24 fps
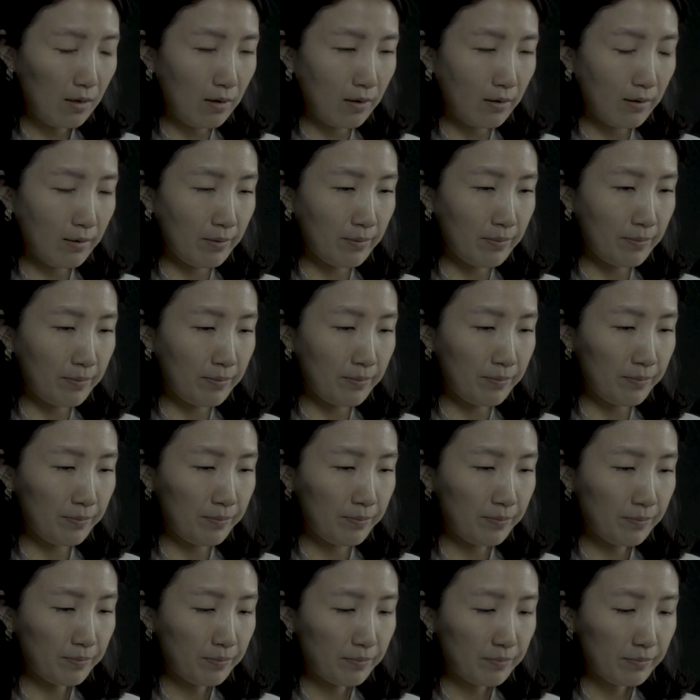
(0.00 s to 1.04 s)

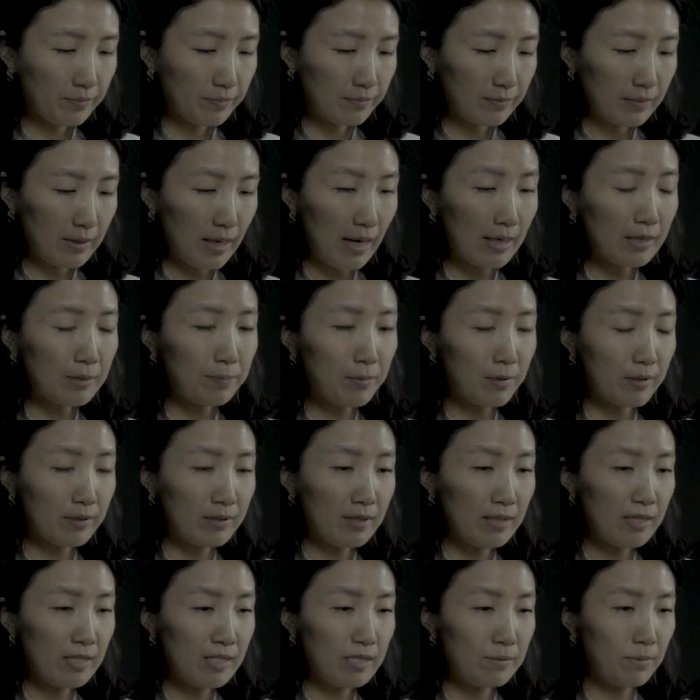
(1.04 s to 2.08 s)
um,
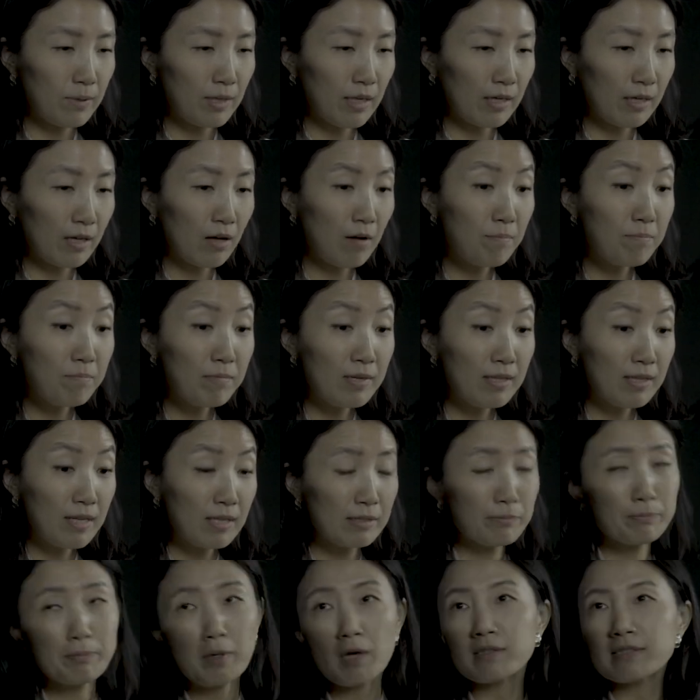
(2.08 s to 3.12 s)
expertise, but like
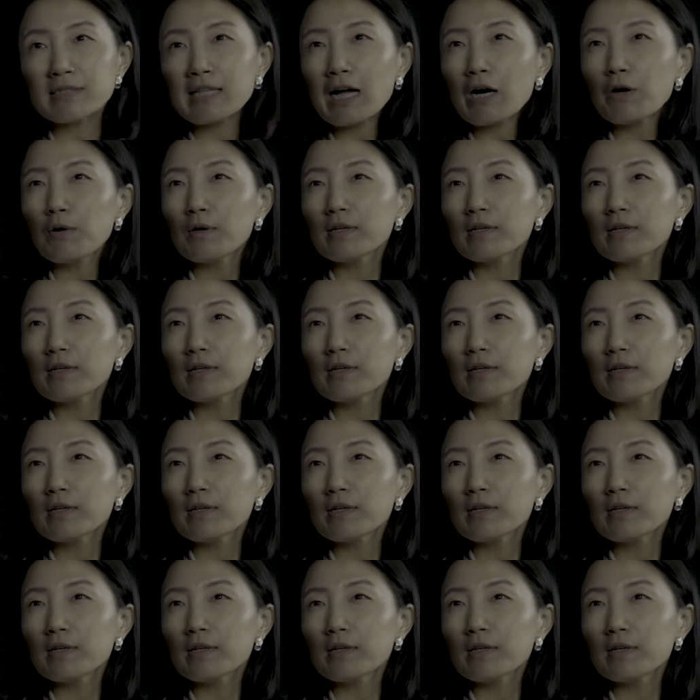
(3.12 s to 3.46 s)
combine because